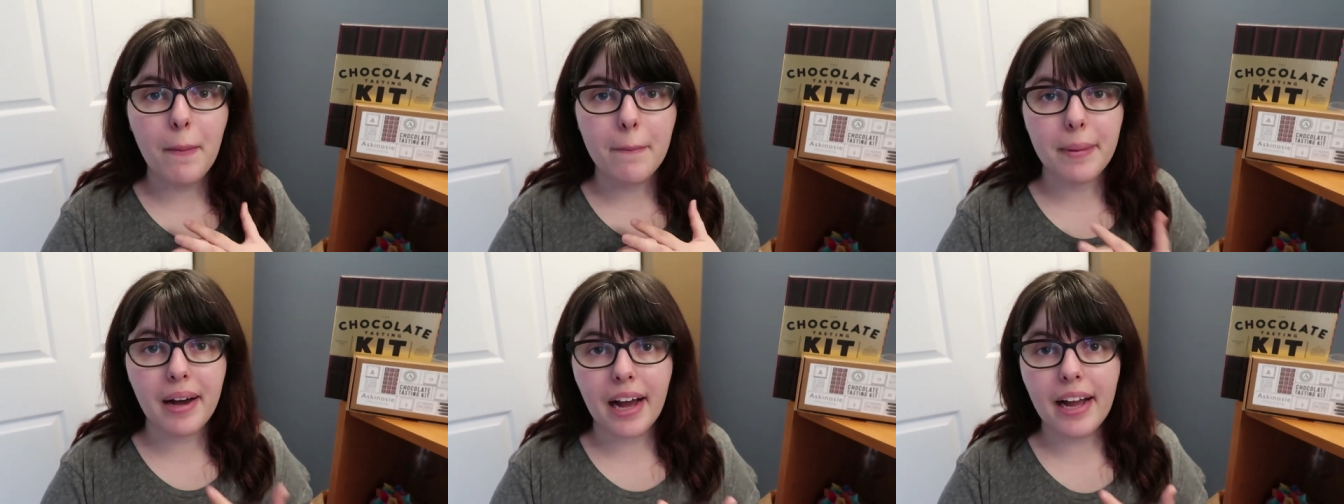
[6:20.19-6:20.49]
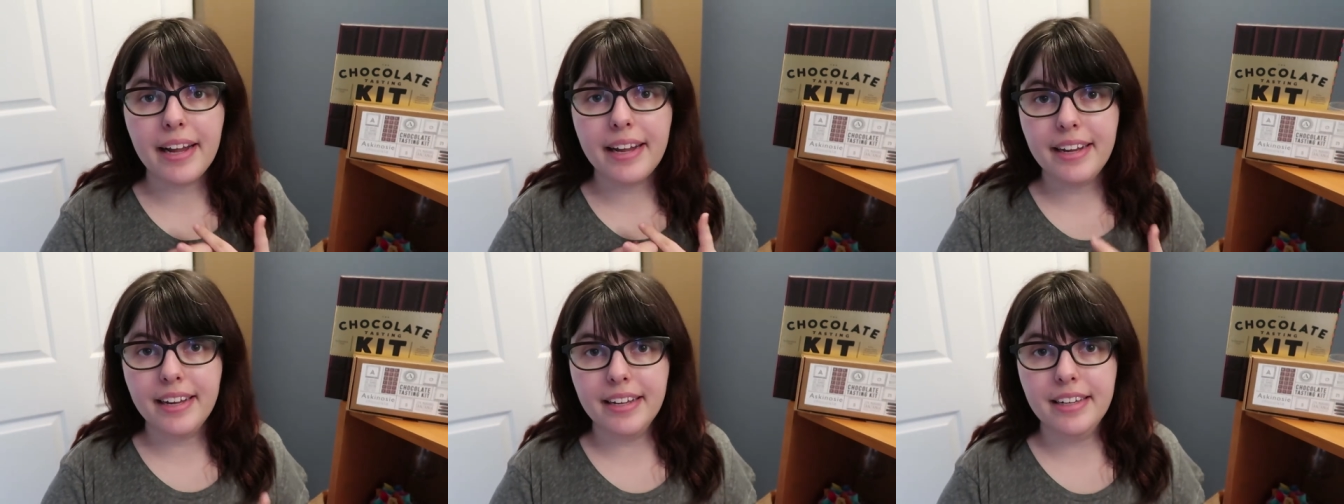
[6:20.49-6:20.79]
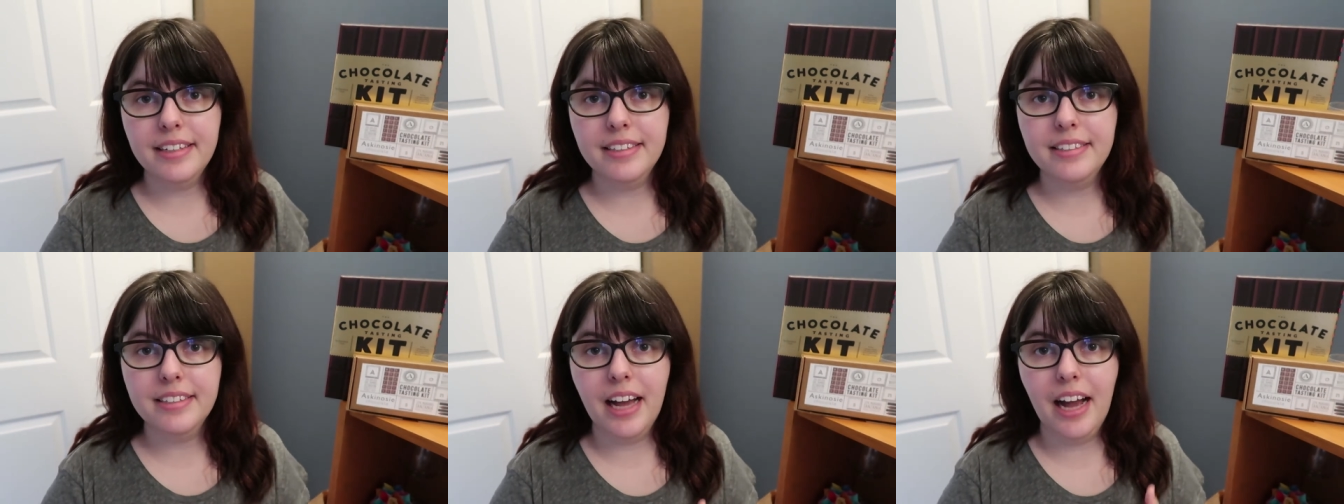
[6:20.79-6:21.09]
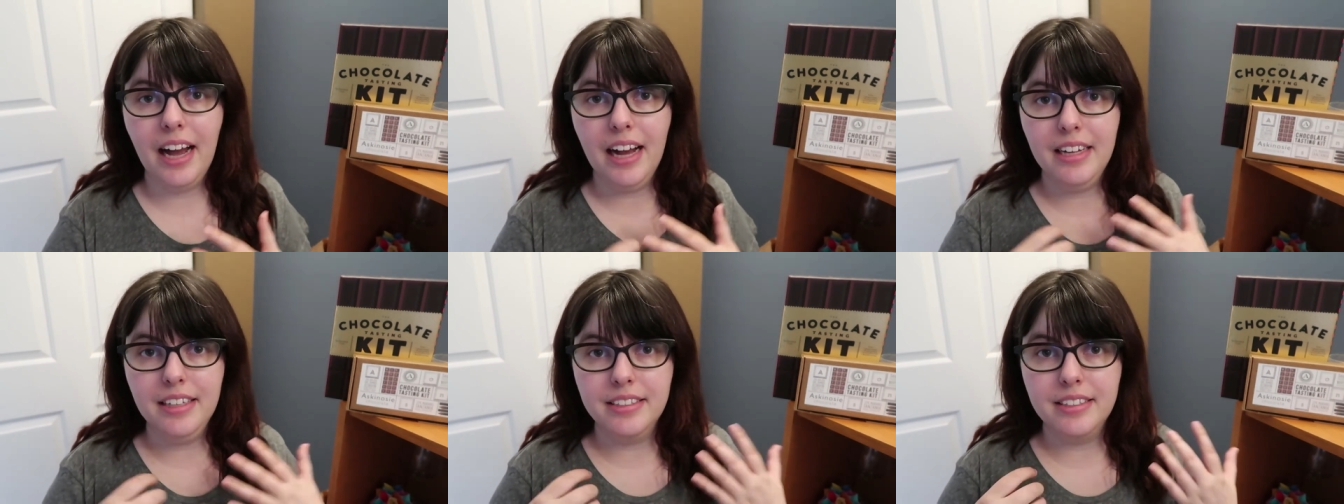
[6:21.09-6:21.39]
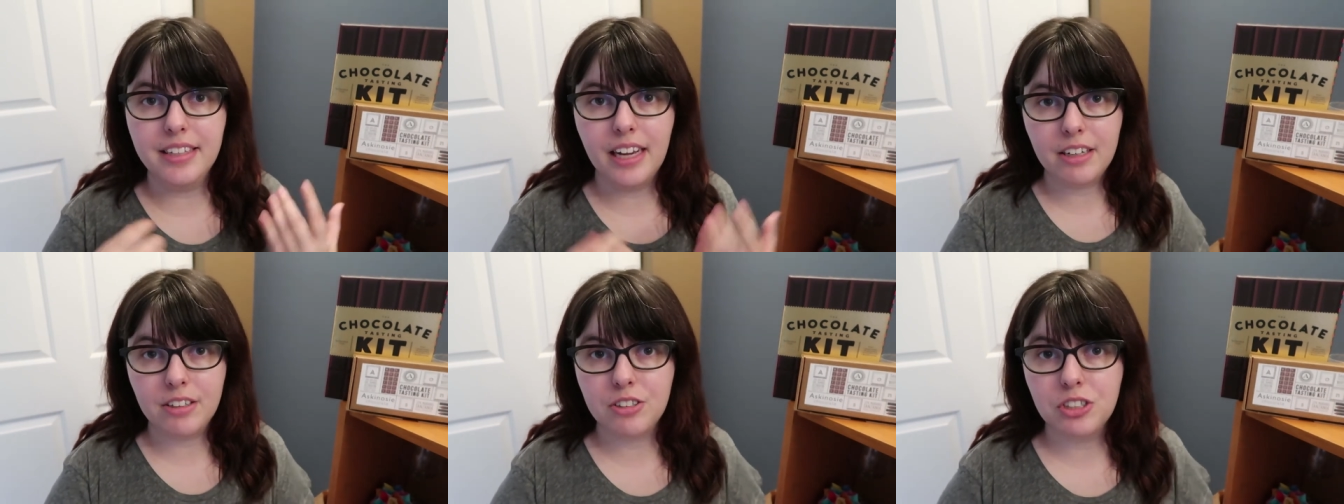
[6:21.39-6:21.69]
by kids at
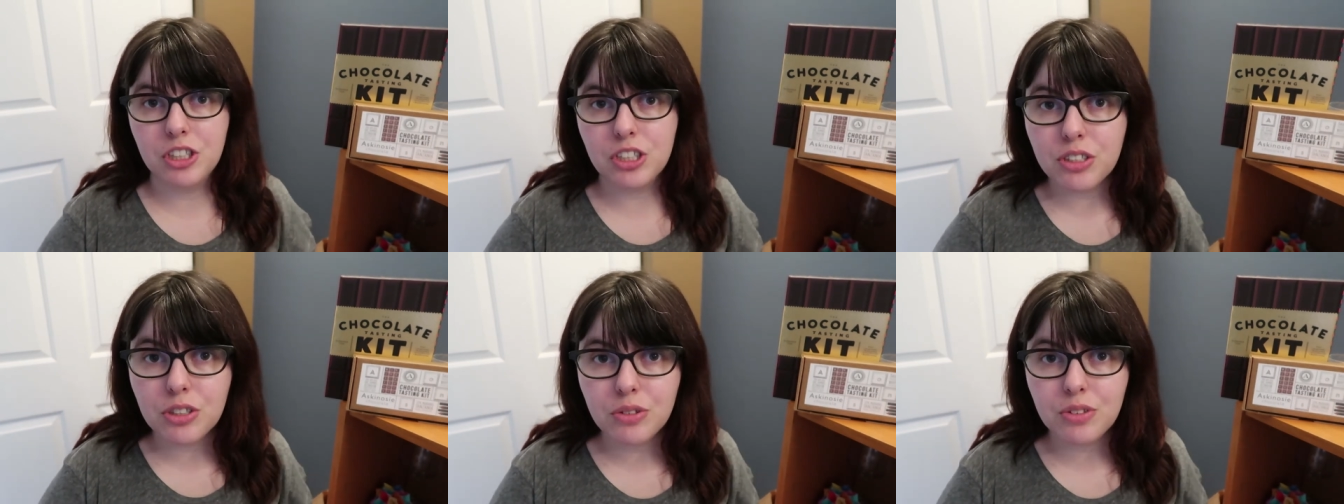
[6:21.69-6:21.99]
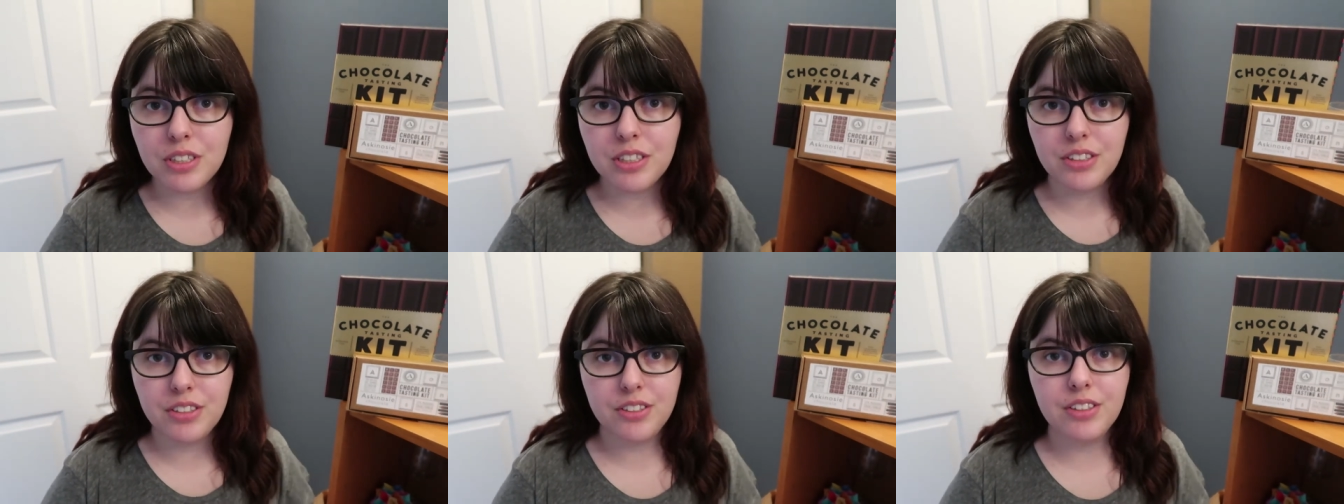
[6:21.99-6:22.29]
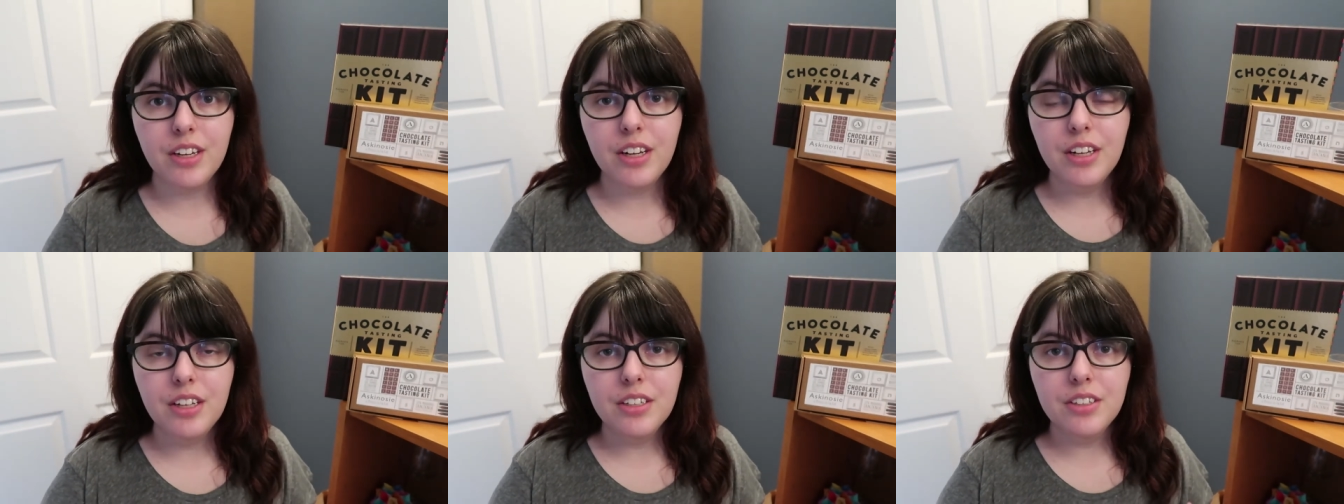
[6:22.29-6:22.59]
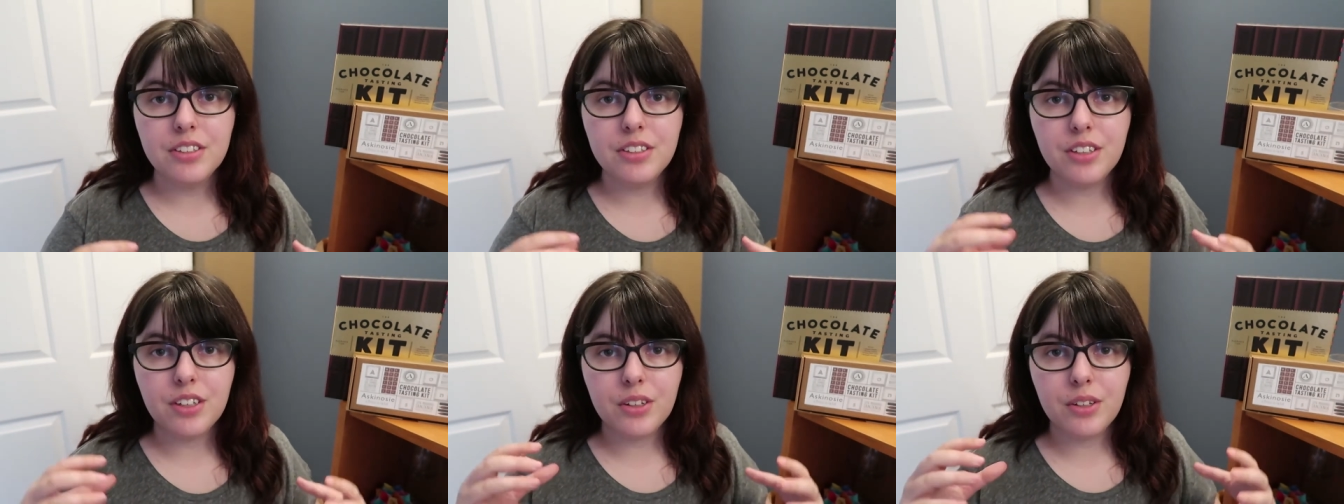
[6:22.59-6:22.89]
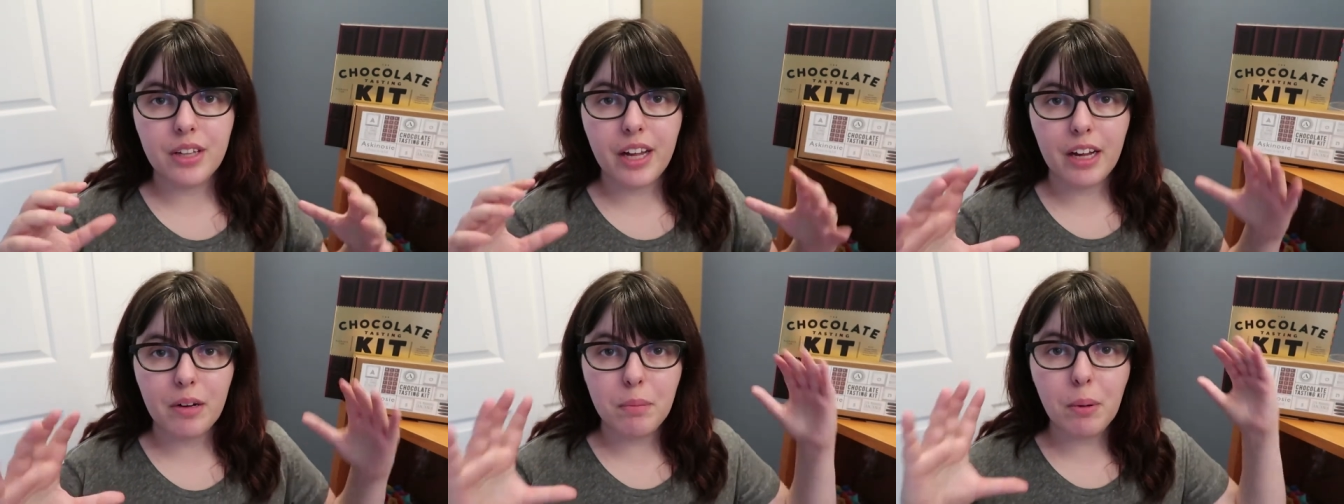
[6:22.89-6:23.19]
Seattle Children's.
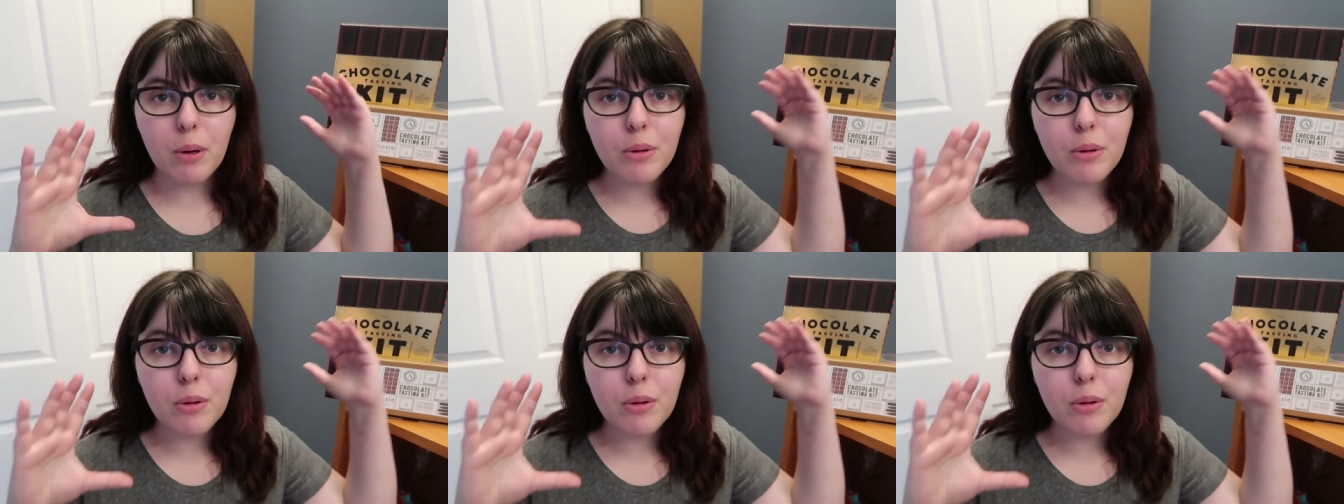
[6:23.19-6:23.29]
So they had